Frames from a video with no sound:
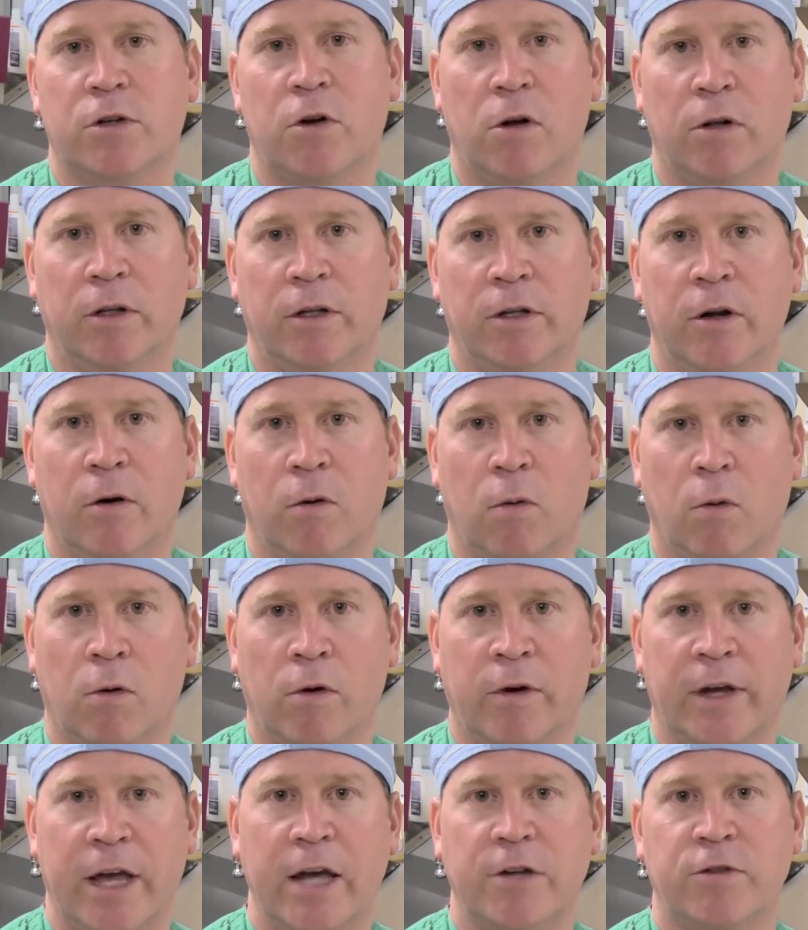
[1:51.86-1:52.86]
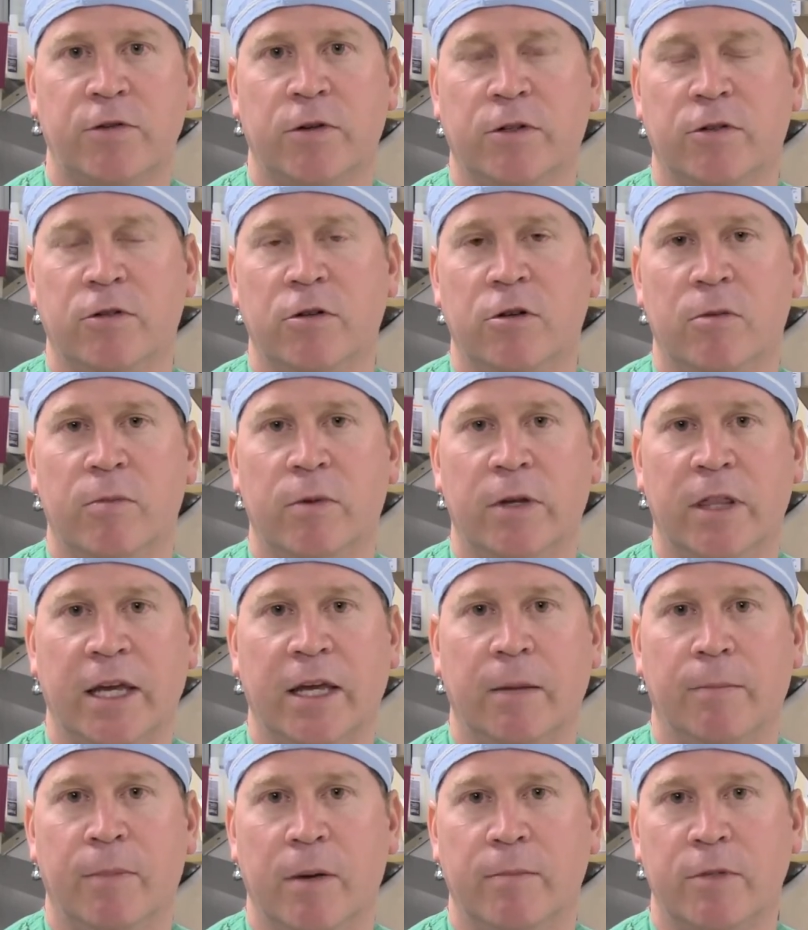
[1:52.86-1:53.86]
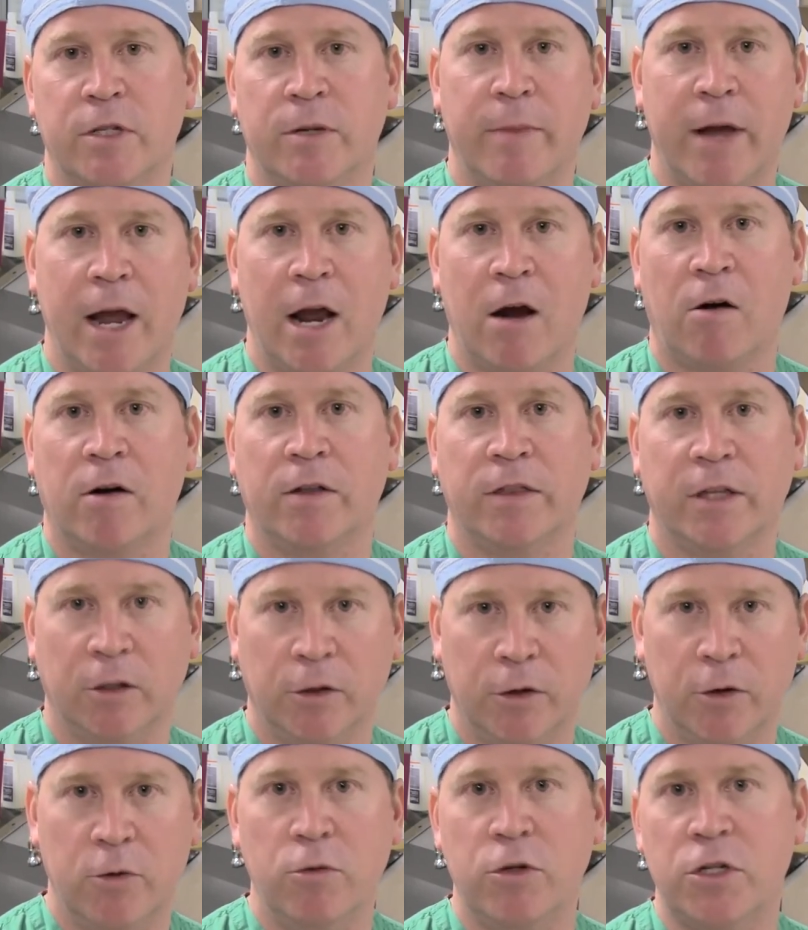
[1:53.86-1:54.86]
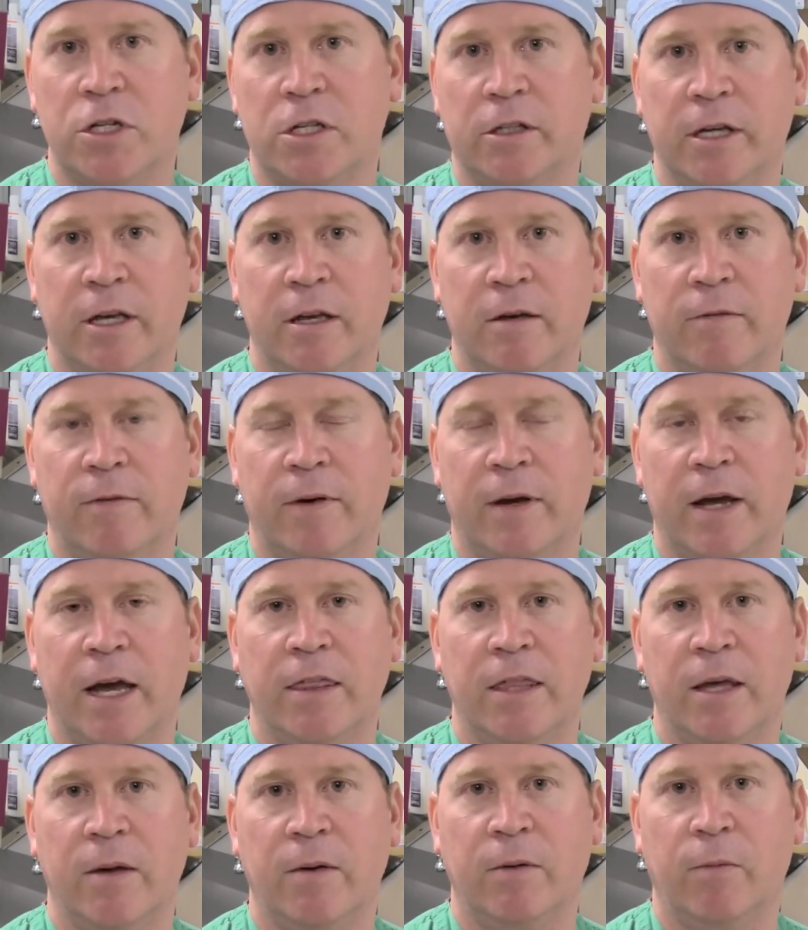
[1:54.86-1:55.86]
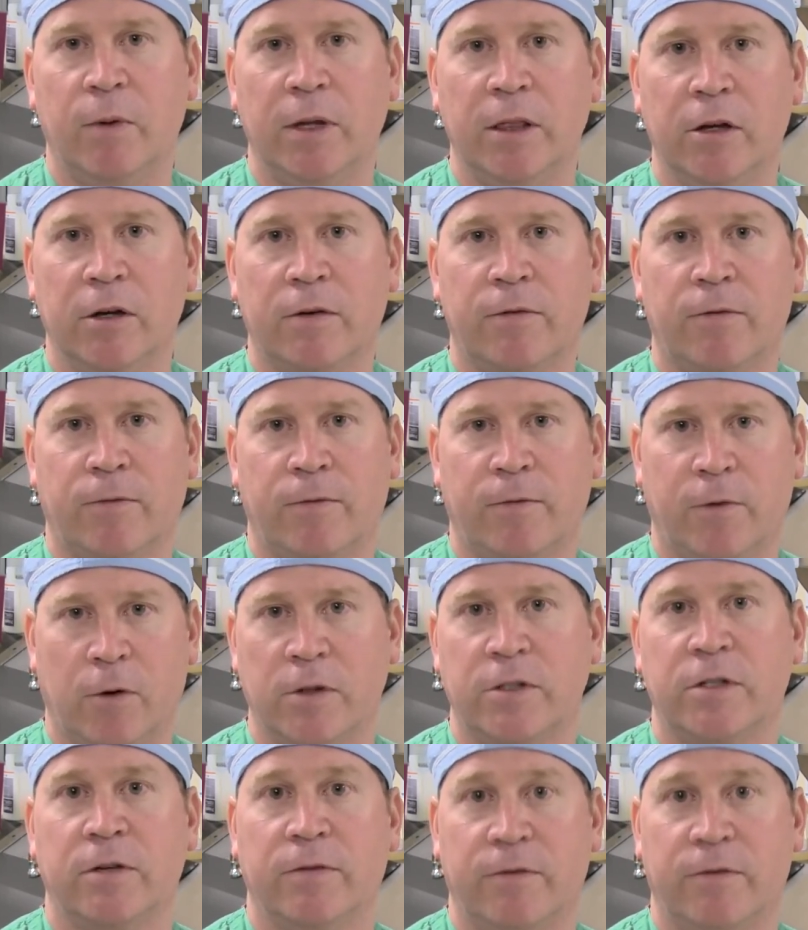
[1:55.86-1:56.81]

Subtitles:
called an orogastric tube when they can pump some air in the new sleeve, and then we look for it to